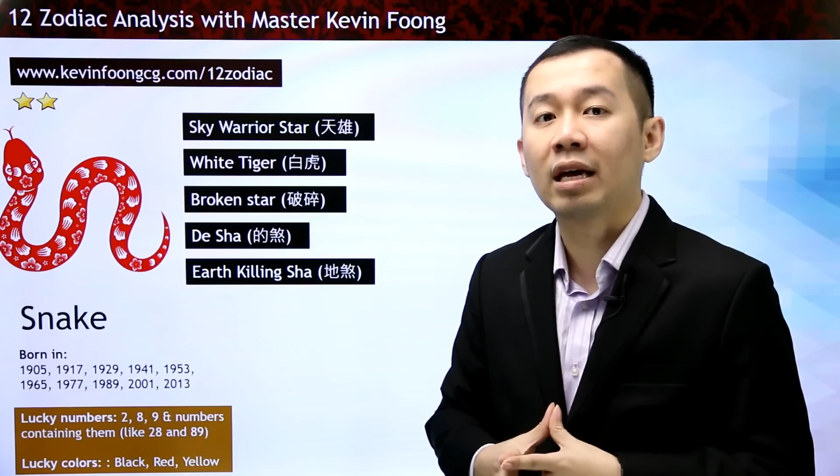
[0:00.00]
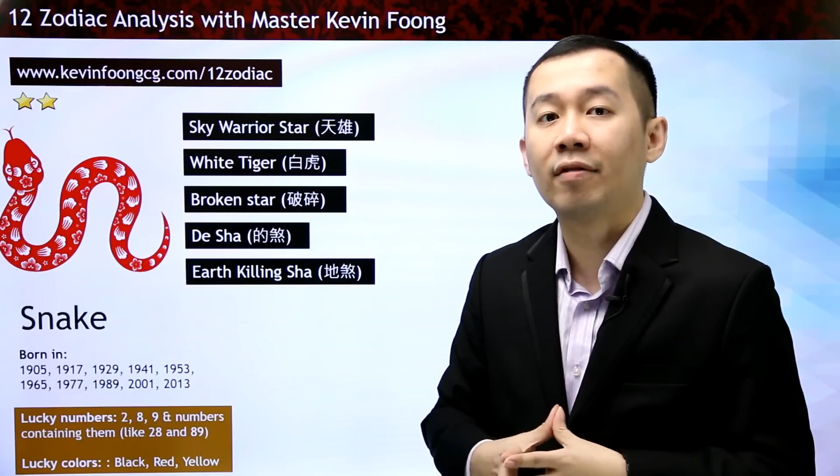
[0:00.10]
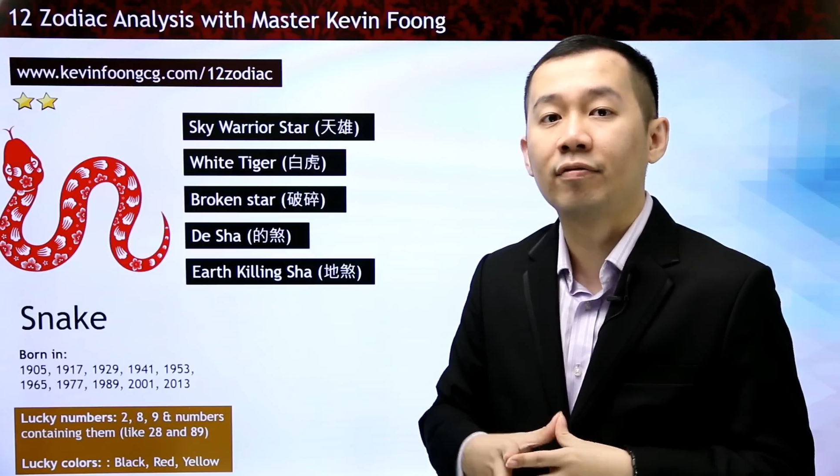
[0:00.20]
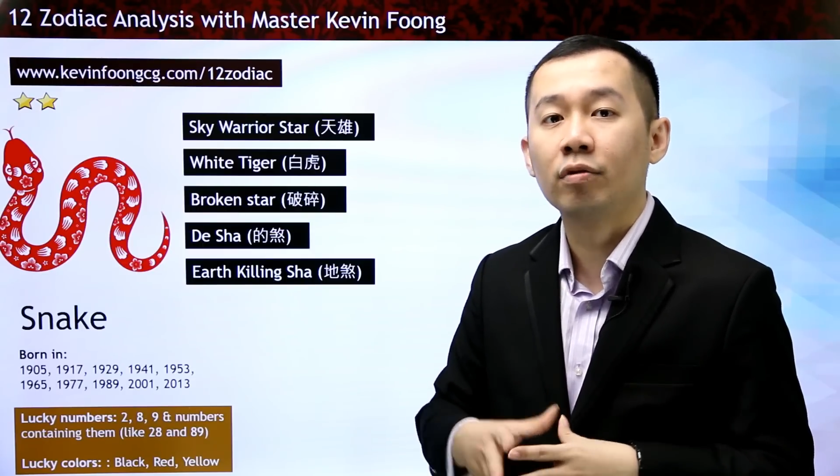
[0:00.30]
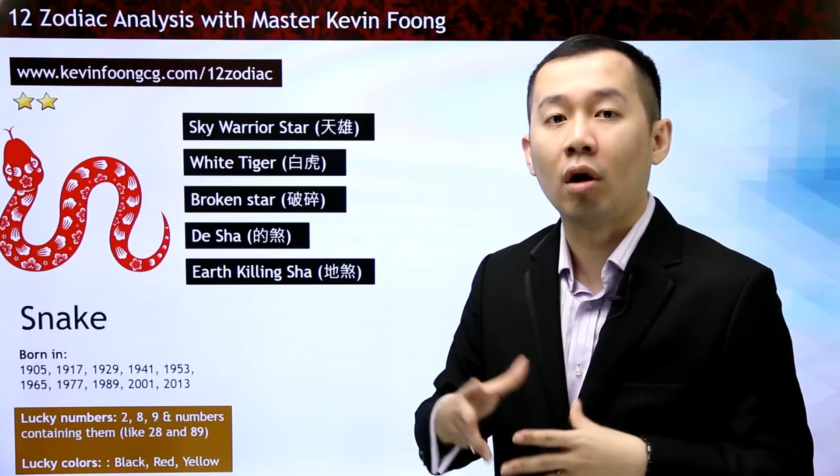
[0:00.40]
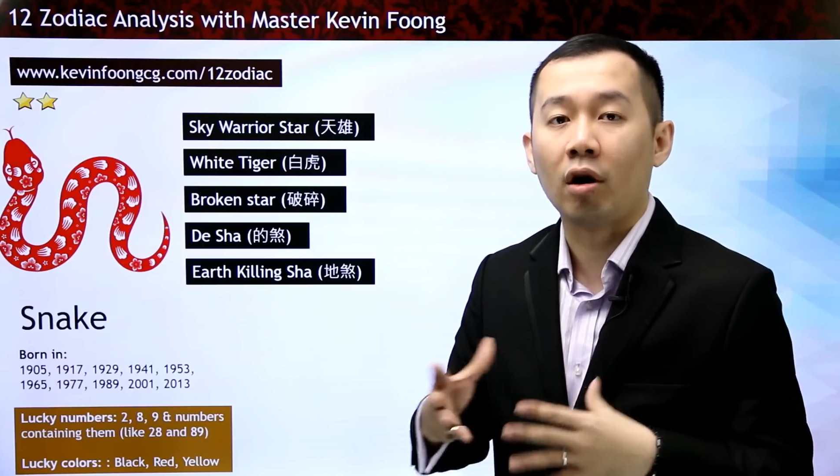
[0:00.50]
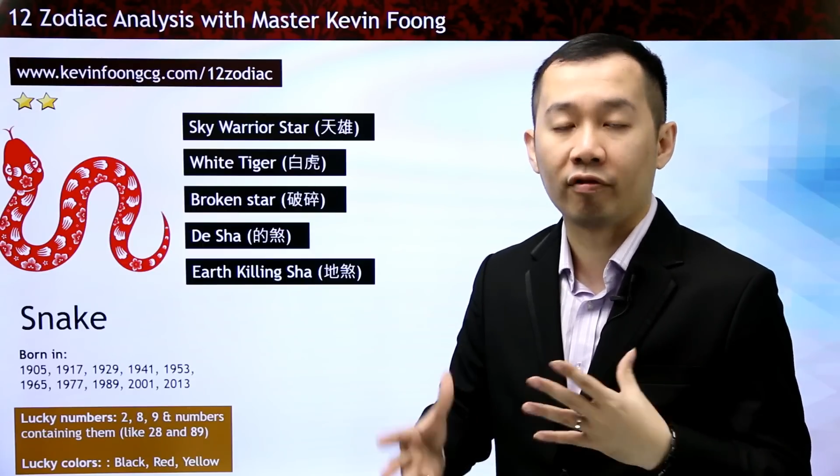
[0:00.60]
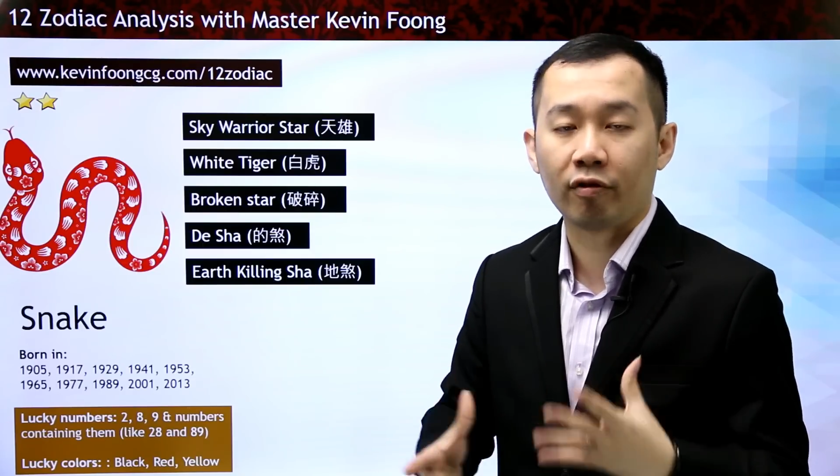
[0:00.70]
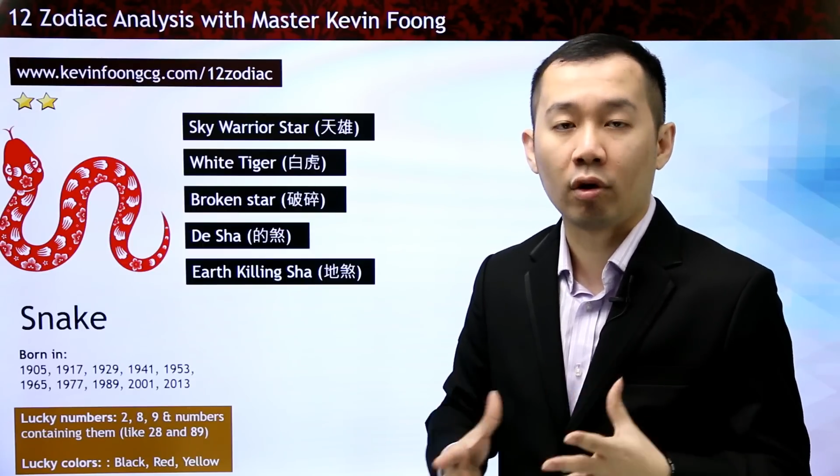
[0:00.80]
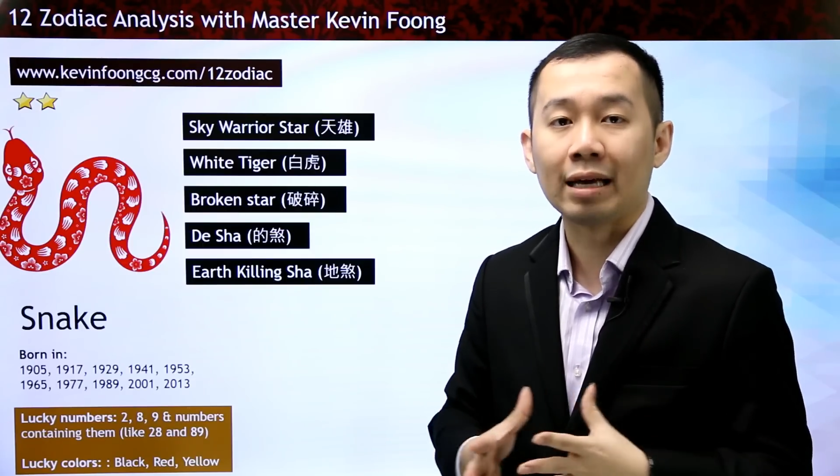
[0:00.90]
careful of
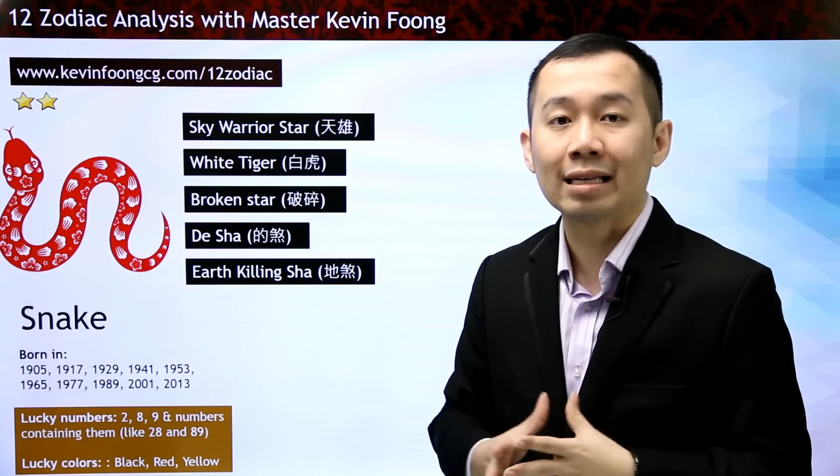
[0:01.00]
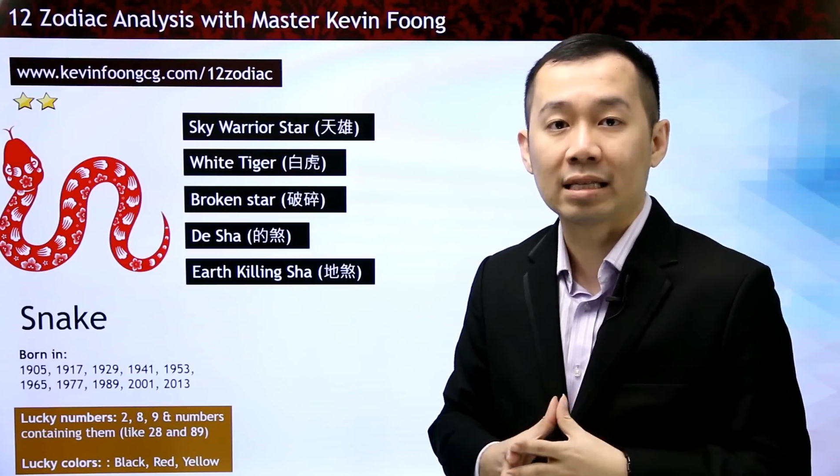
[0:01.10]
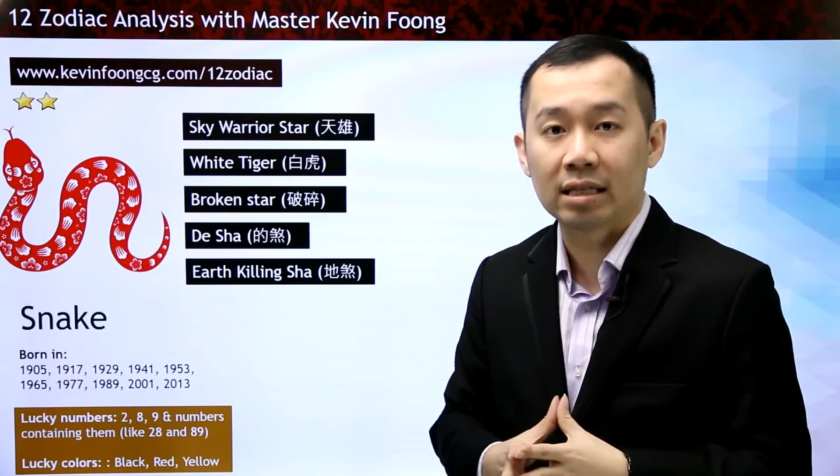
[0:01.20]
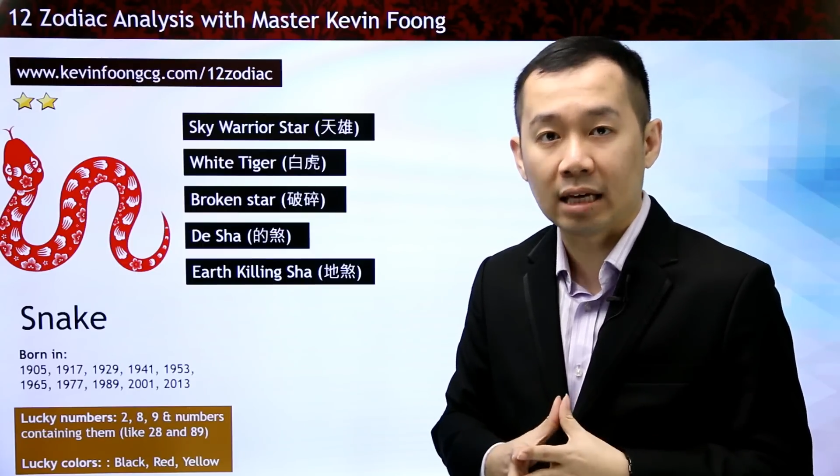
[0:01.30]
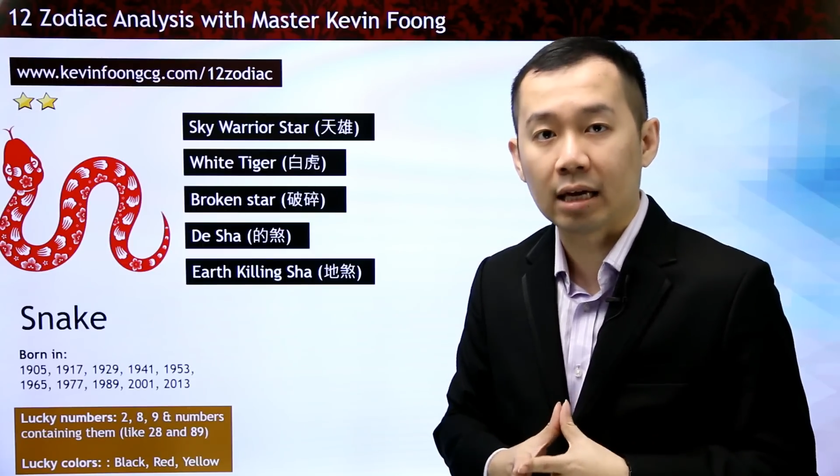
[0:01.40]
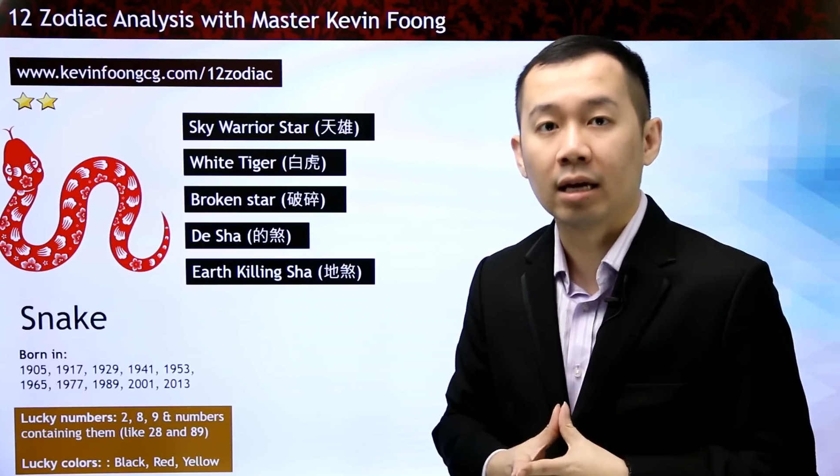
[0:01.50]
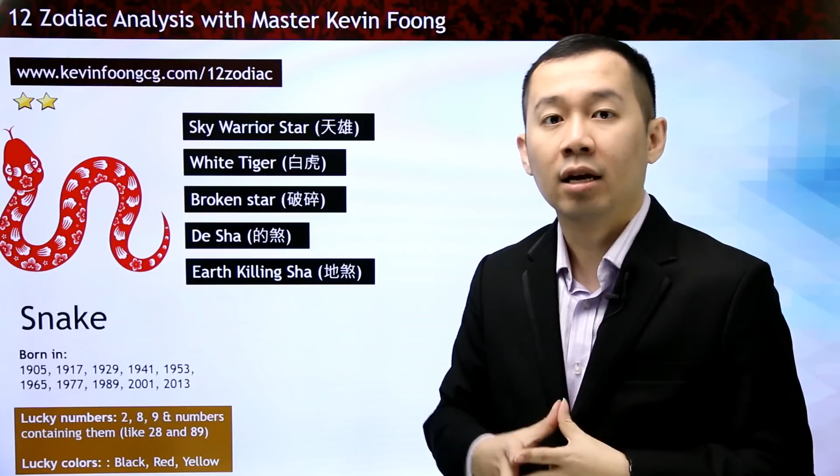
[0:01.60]
falling sick